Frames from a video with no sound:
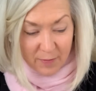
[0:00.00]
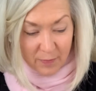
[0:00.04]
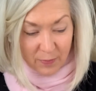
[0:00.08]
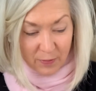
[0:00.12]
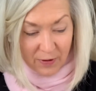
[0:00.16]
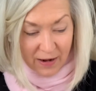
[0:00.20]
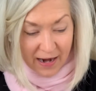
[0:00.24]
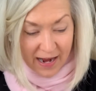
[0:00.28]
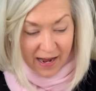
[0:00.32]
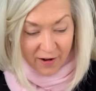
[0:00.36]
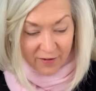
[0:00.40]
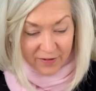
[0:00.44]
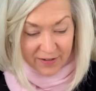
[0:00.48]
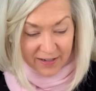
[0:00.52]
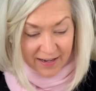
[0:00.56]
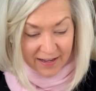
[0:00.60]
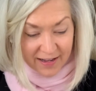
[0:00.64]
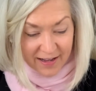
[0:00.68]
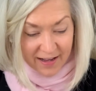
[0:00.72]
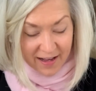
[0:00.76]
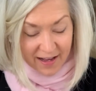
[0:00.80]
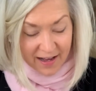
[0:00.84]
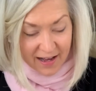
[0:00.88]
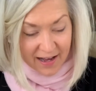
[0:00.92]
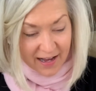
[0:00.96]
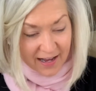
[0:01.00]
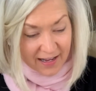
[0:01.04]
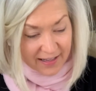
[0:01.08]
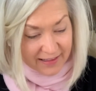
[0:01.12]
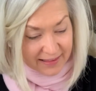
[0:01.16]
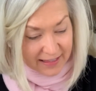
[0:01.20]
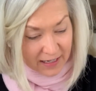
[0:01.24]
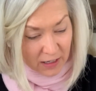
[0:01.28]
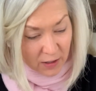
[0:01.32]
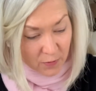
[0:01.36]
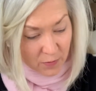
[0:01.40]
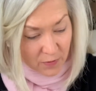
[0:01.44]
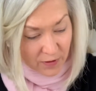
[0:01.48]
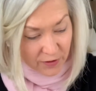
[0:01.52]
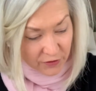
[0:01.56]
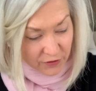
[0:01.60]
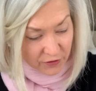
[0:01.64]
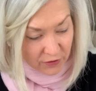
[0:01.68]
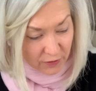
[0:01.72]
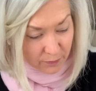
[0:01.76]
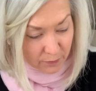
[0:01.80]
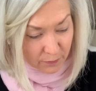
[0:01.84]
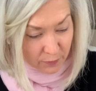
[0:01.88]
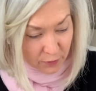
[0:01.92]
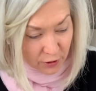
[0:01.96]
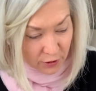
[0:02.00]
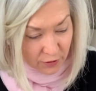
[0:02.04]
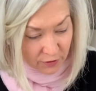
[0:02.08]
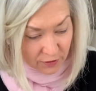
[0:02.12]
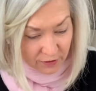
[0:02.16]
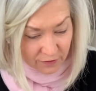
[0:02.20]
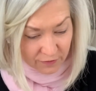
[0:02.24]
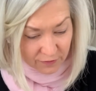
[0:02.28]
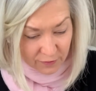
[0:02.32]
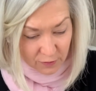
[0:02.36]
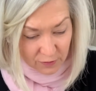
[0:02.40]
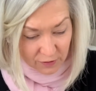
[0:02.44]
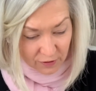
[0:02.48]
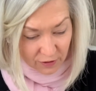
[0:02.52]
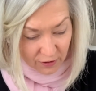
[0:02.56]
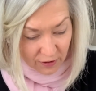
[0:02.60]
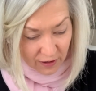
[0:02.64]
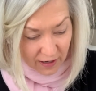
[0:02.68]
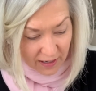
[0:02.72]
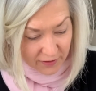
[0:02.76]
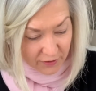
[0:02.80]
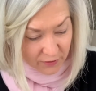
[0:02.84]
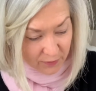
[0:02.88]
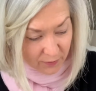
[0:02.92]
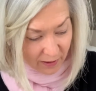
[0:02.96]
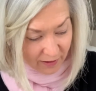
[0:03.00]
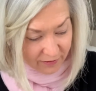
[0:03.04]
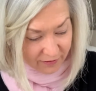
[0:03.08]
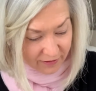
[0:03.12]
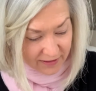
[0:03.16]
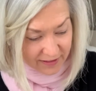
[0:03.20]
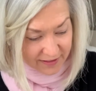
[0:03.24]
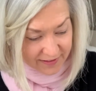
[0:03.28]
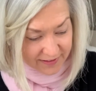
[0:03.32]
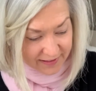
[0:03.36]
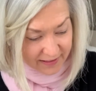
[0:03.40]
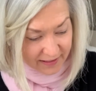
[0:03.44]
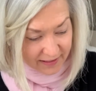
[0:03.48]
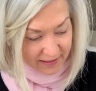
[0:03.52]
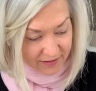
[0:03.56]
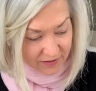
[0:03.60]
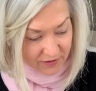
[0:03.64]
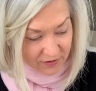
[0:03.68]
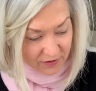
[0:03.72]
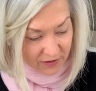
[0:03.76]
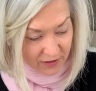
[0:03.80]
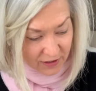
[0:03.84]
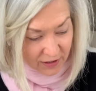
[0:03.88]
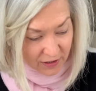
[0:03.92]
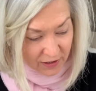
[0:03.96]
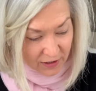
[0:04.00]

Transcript: proud. Uh, there were some beautiful cross references